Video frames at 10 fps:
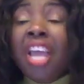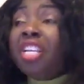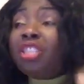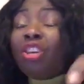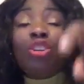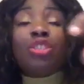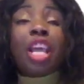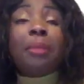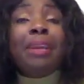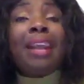He's going to
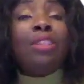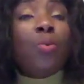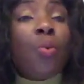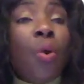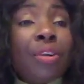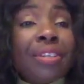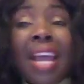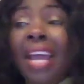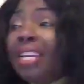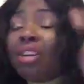take me around the world.
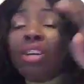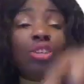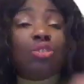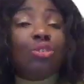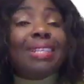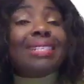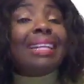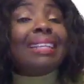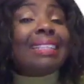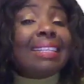He's going to do this
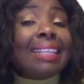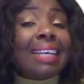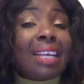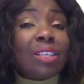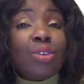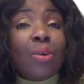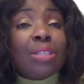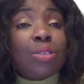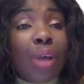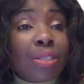and that and that and so and
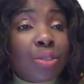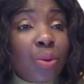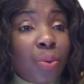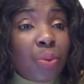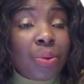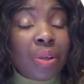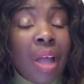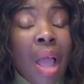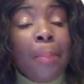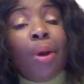so and so.
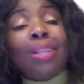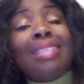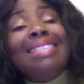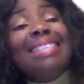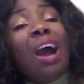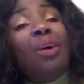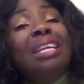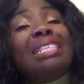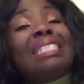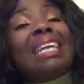But now
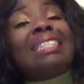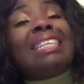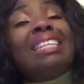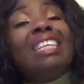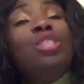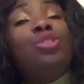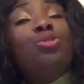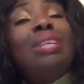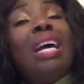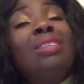it started in
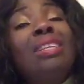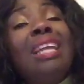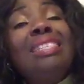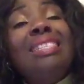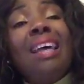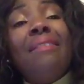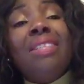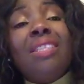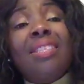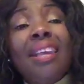
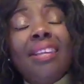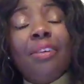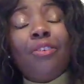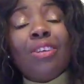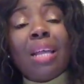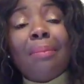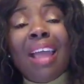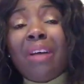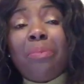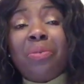2017, the first time I
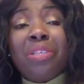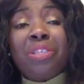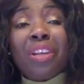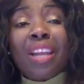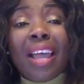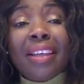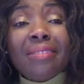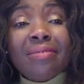ever preached online.